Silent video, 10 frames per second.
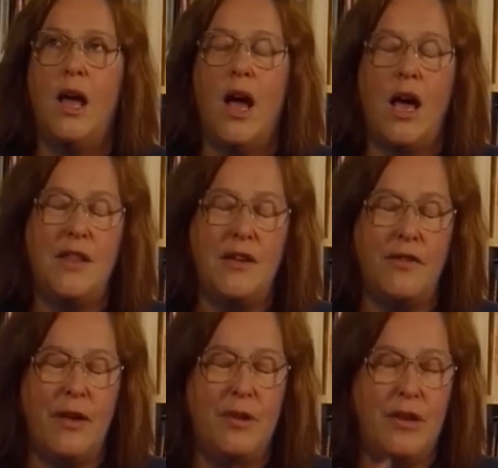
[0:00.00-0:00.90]
I think
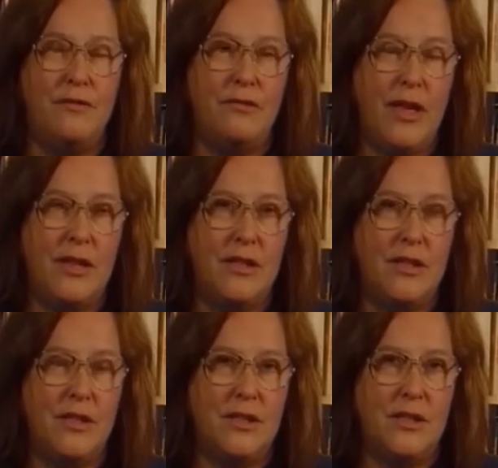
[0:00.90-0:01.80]
family and
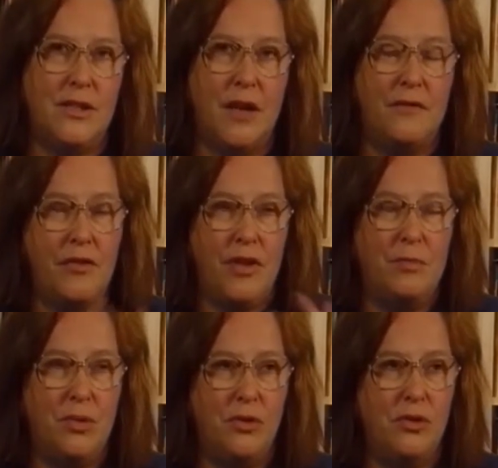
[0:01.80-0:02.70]
friends are very
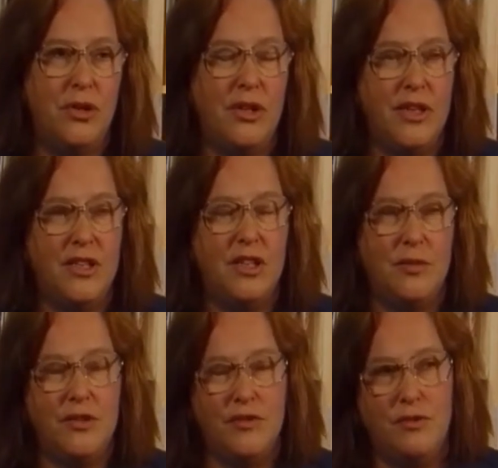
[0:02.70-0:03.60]
important in
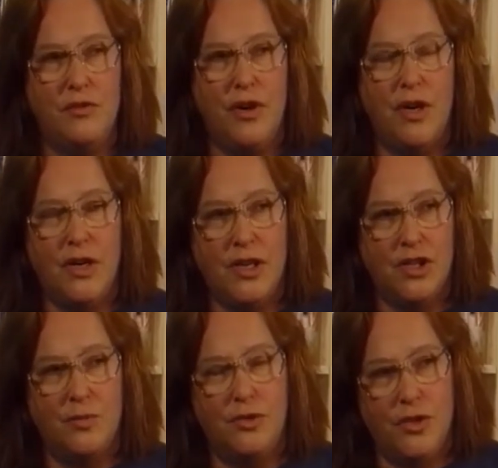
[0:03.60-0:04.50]
terms of providing
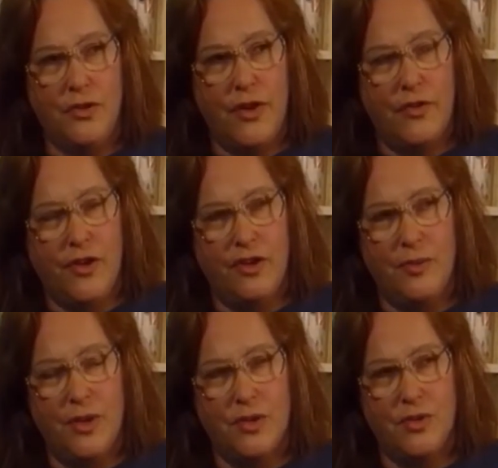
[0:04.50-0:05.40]
supportive
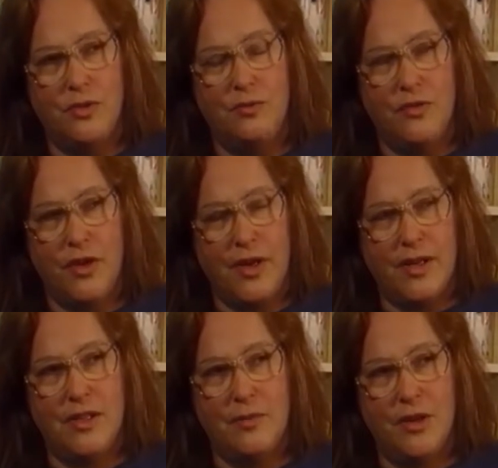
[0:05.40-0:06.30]
environments or providing
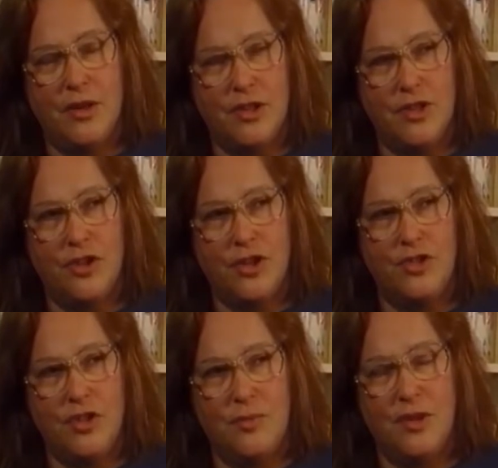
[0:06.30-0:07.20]
some kind of structure in
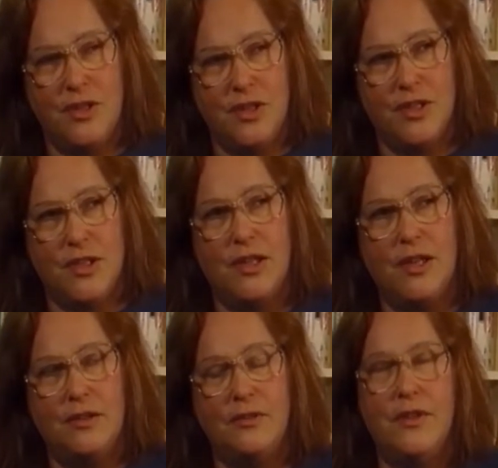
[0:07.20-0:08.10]
the person's
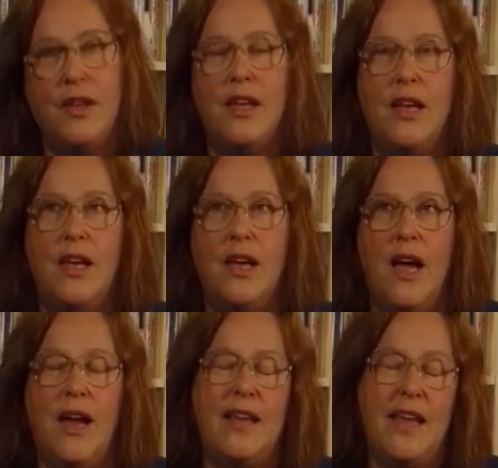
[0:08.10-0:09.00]
life.
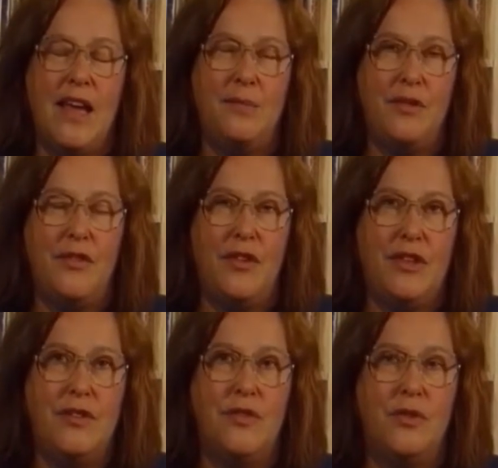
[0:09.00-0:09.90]
And it can be very
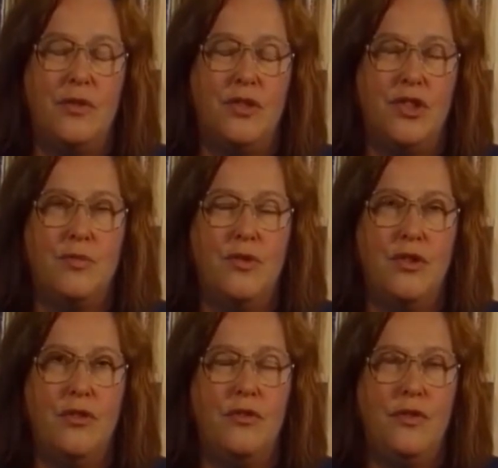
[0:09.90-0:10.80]
difficult to
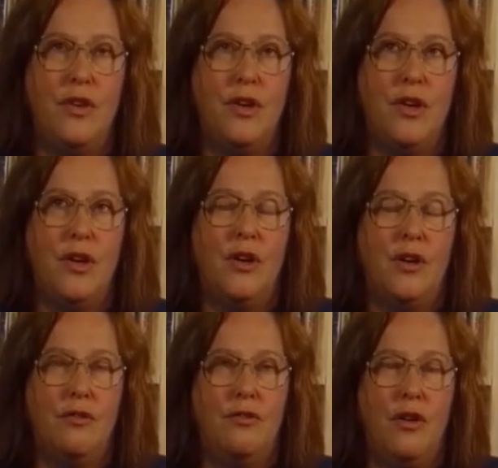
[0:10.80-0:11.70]
move
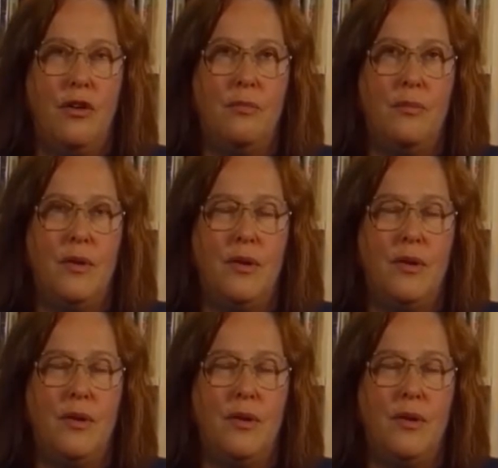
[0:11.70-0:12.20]
from